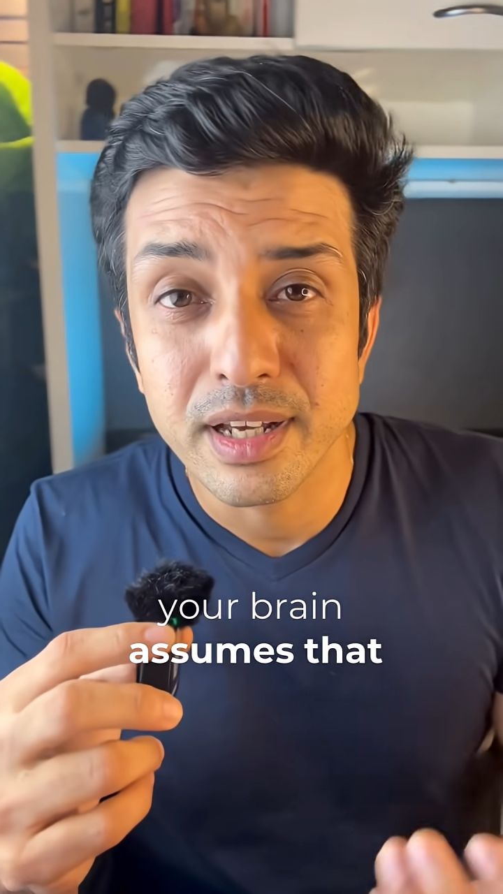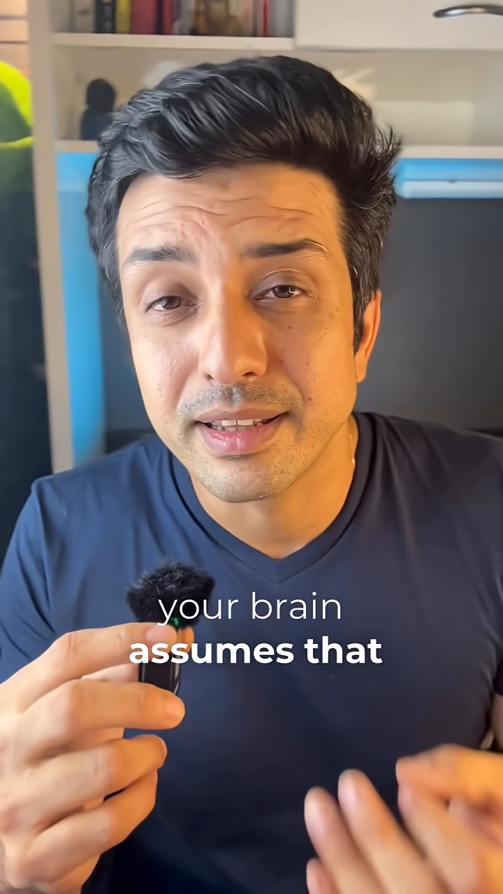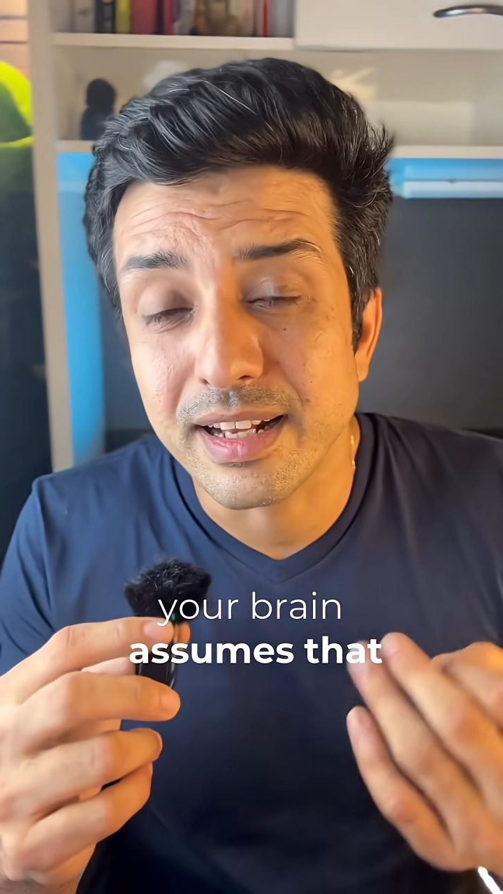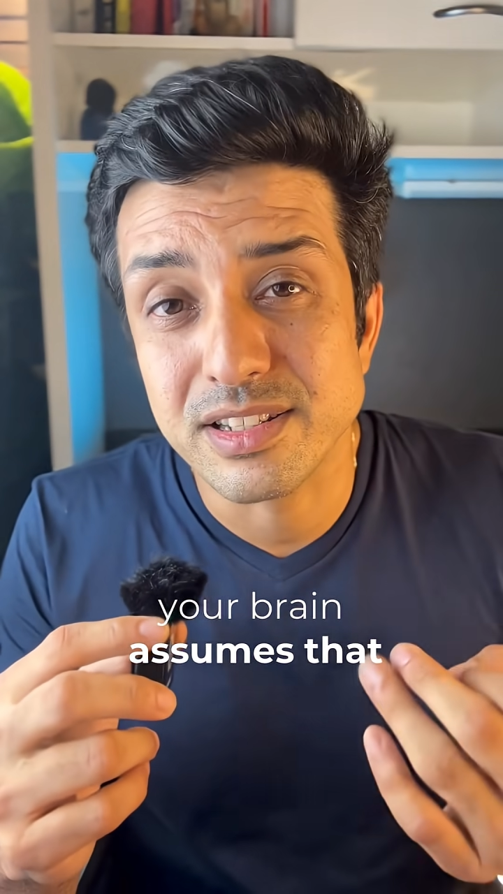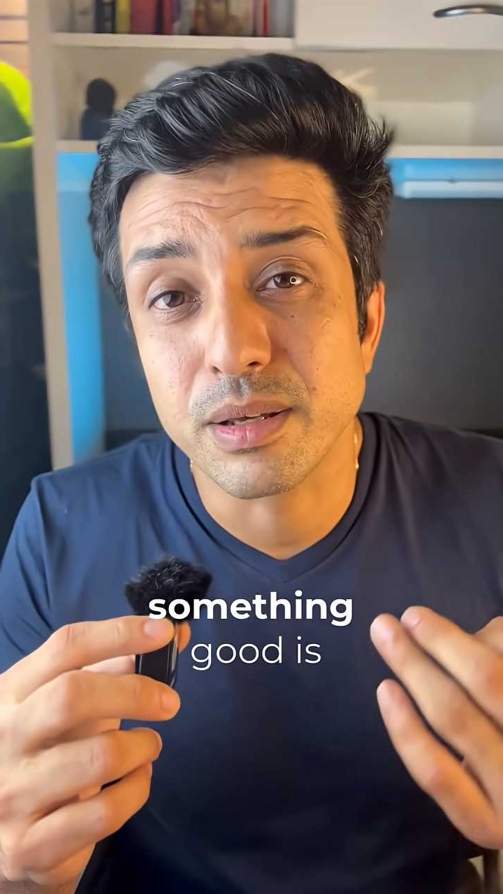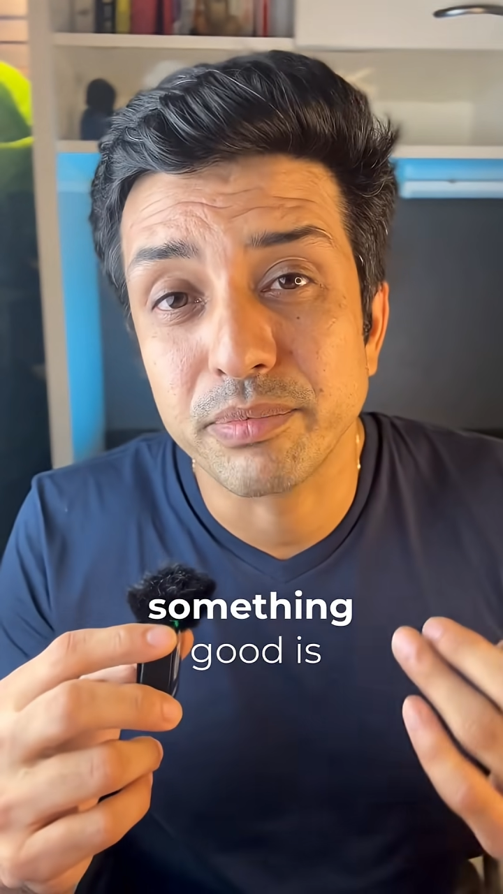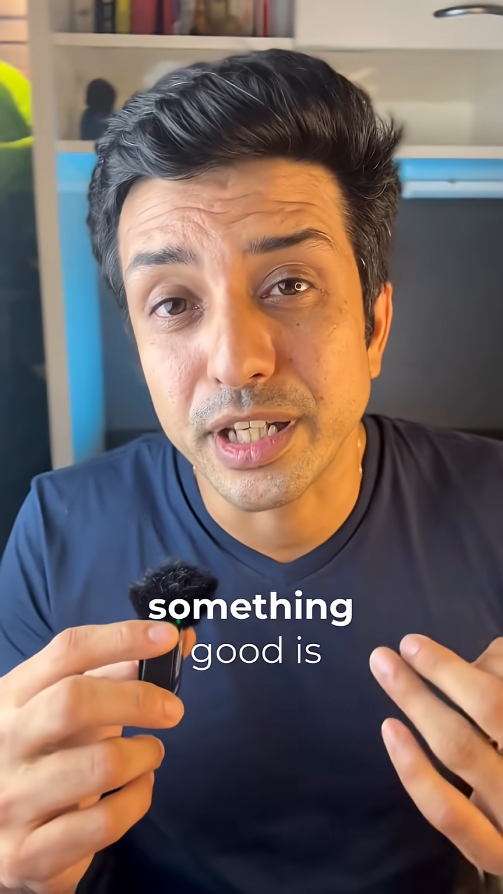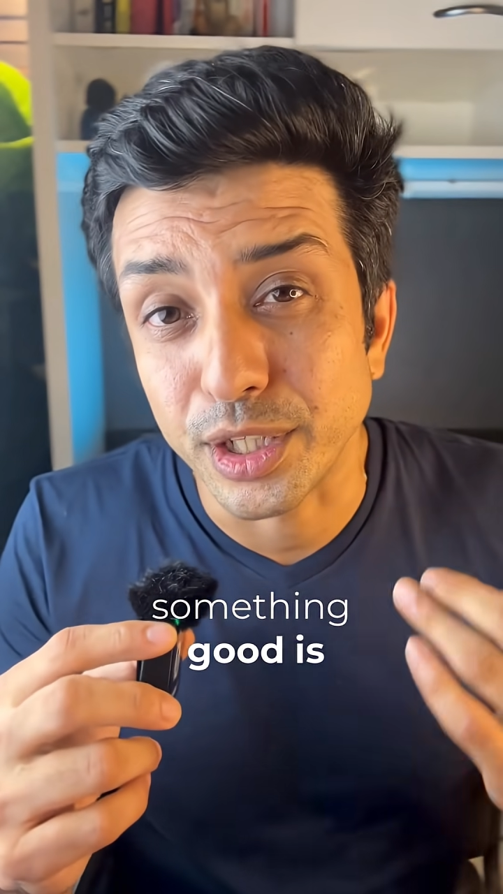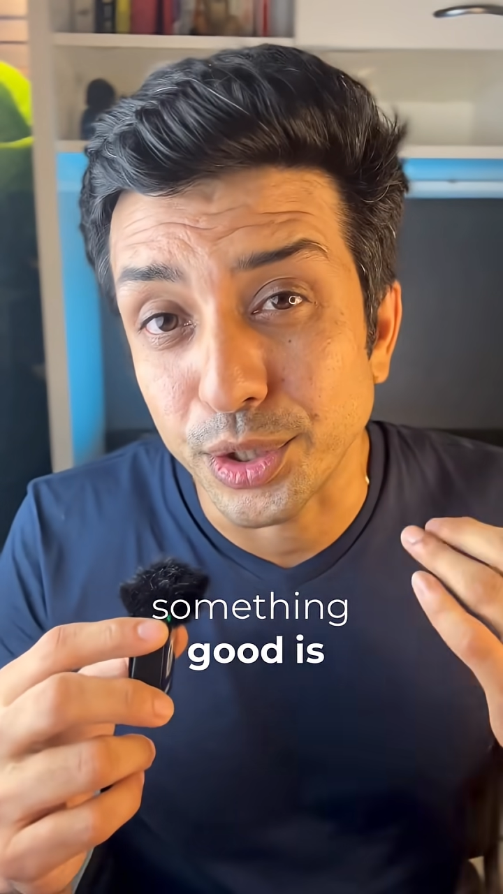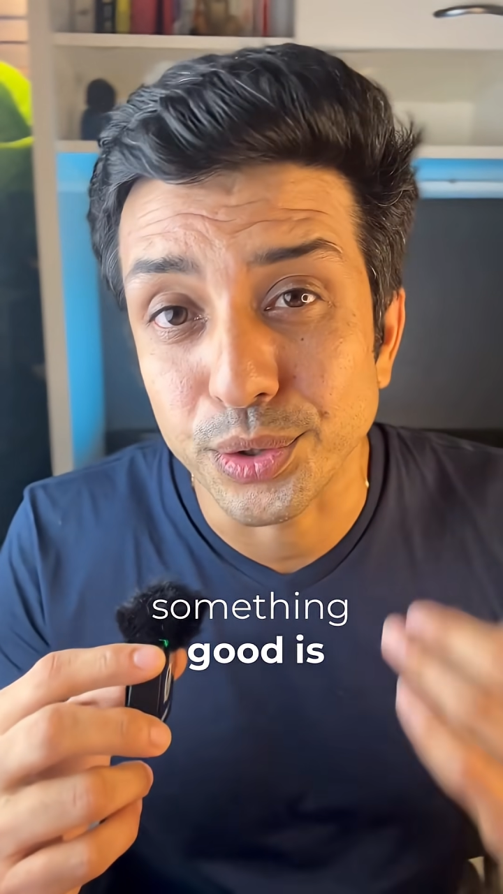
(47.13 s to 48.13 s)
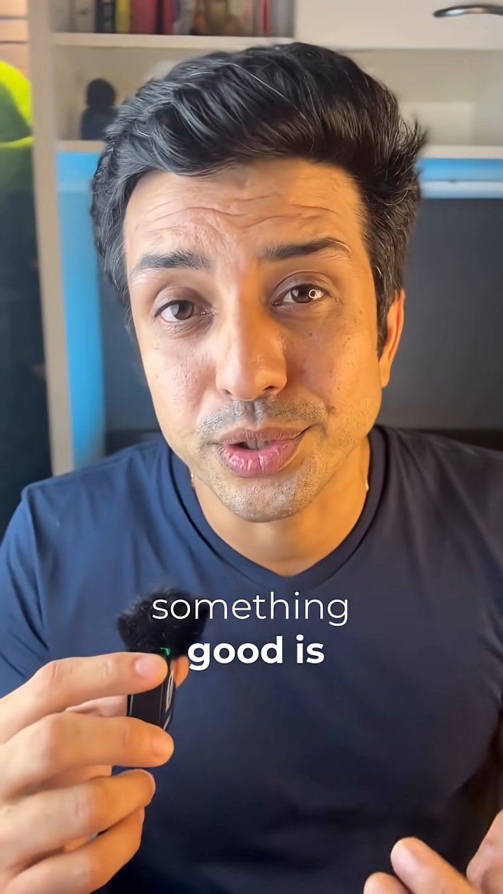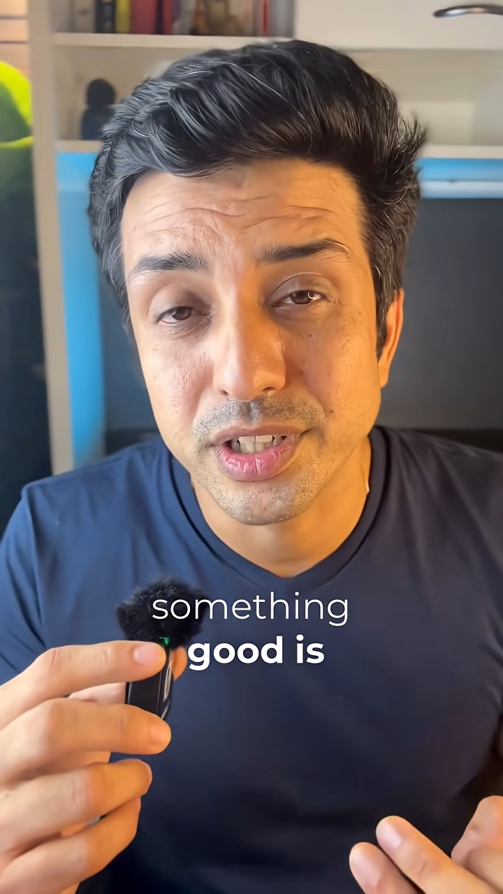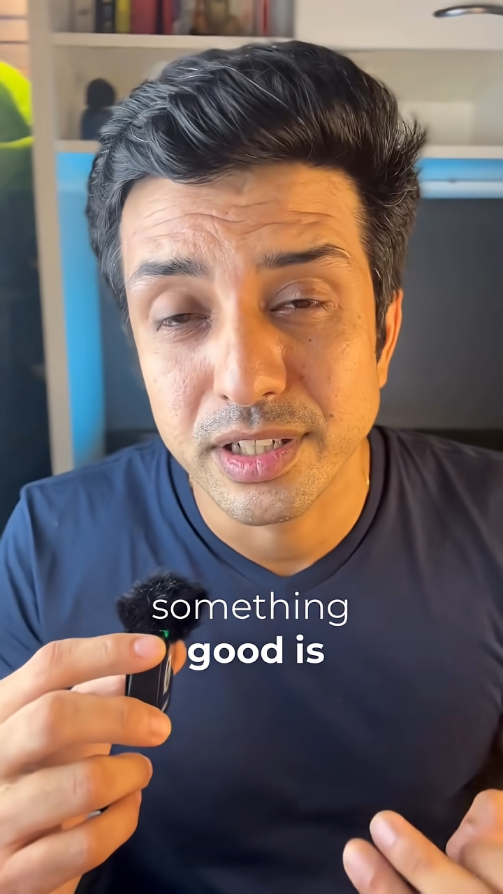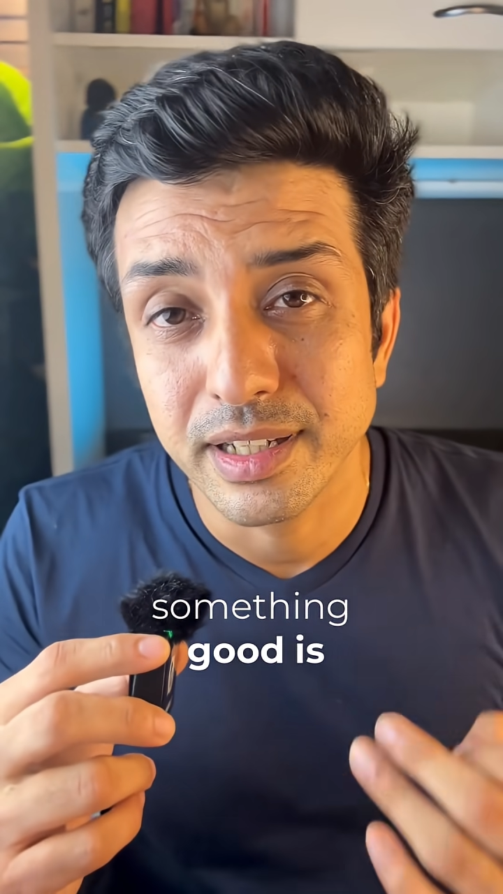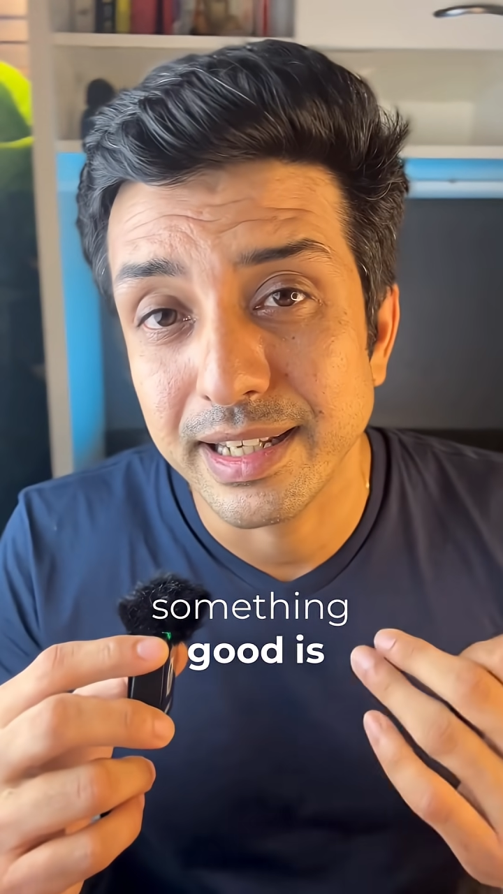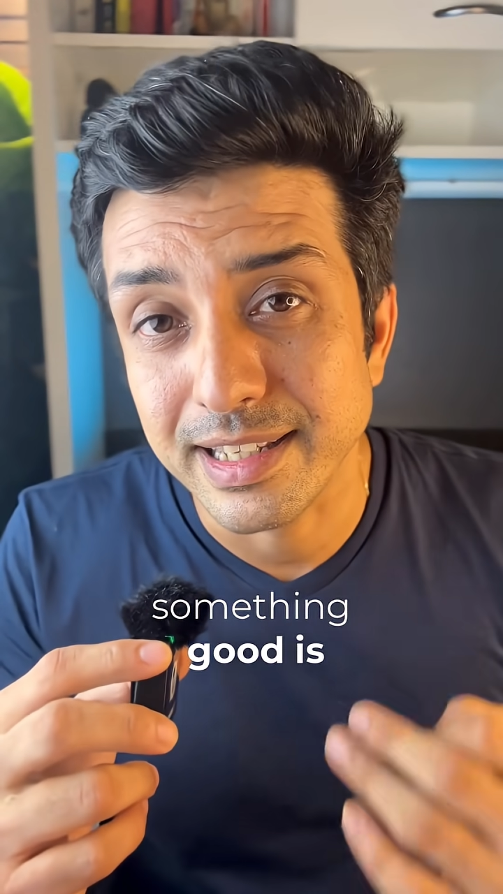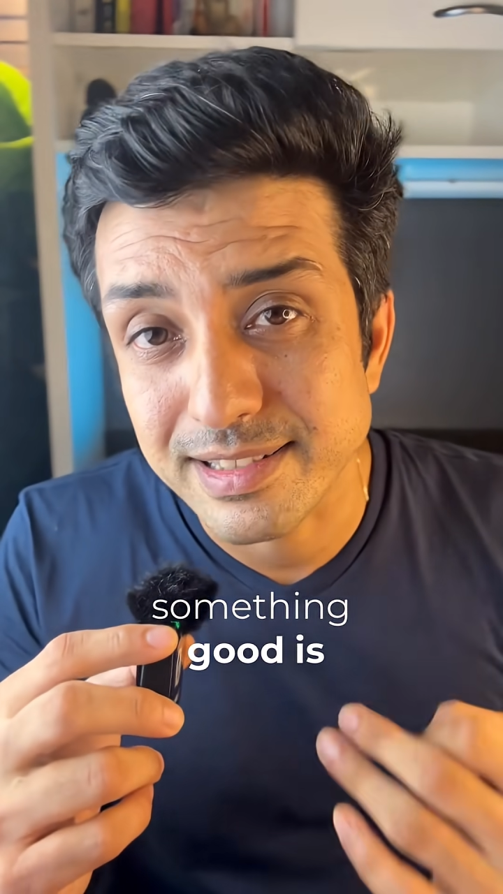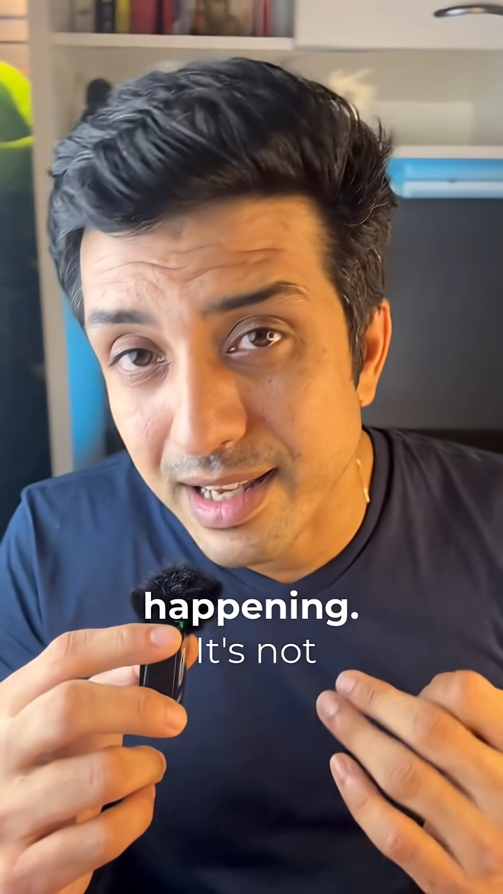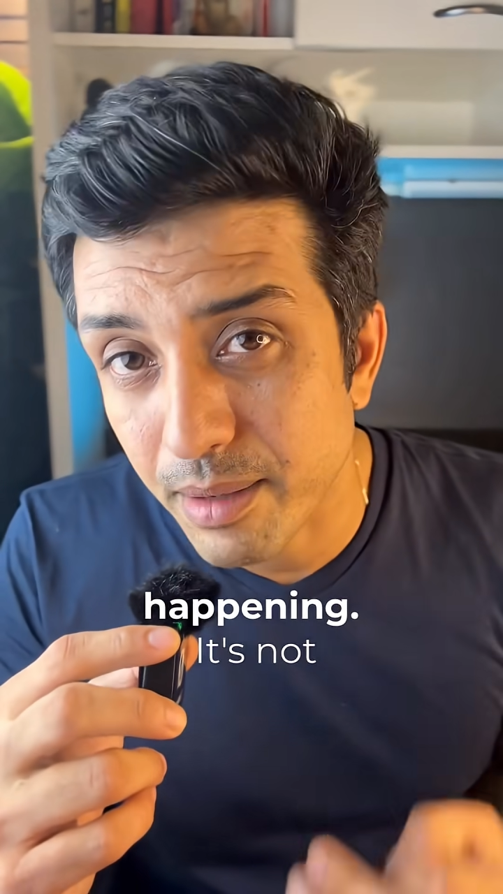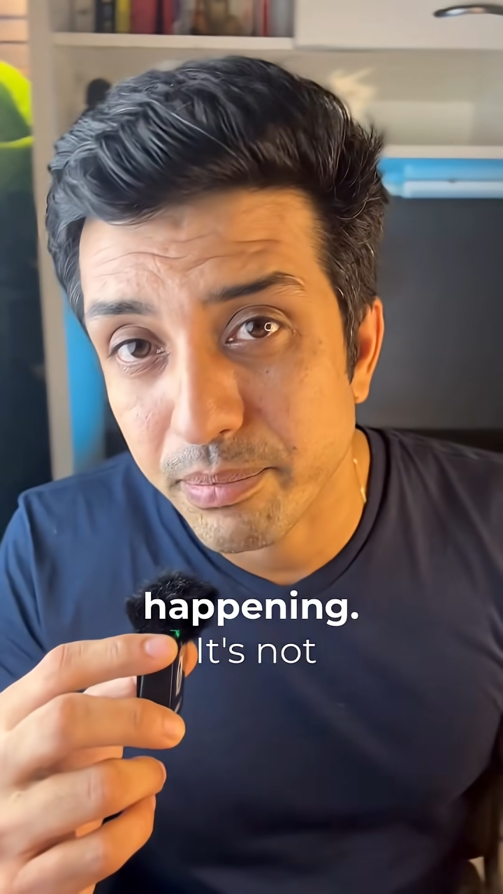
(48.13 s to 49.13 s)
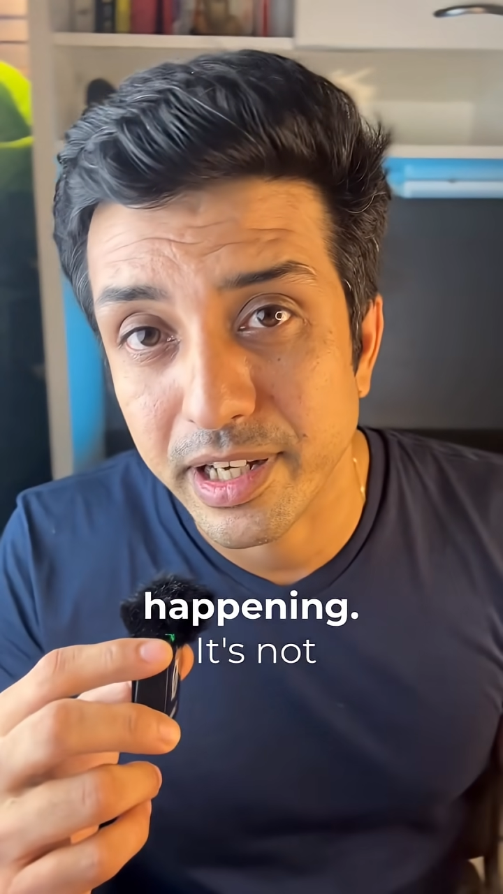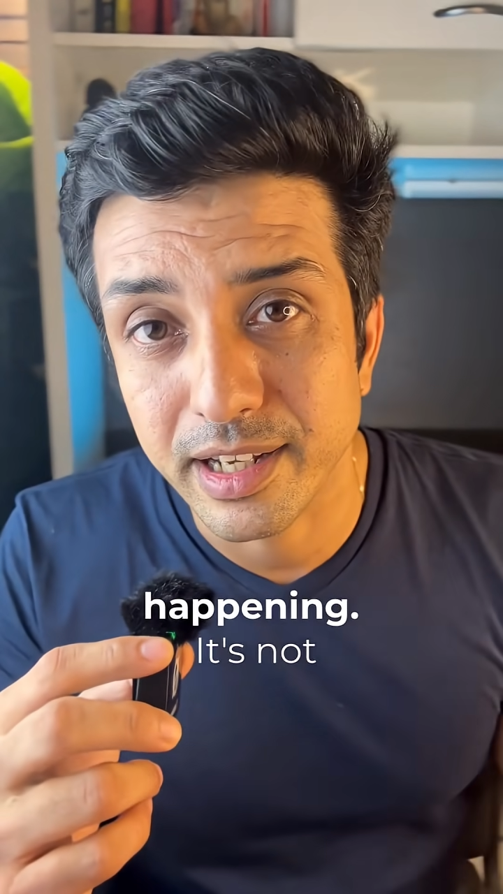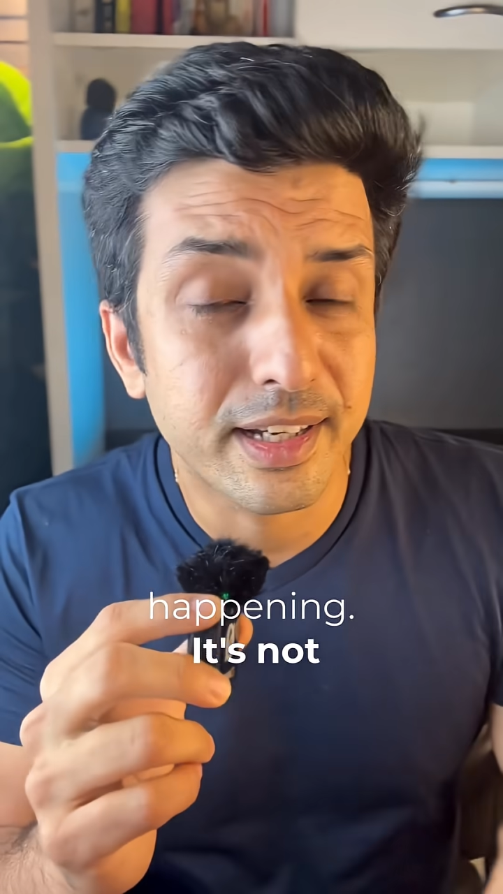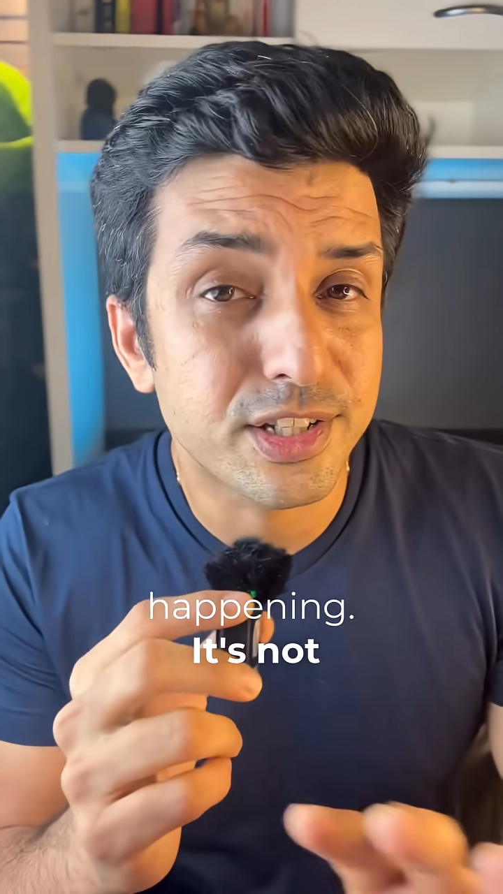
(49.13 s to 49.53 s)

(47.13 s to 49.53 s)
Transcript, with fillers: that something good is happening.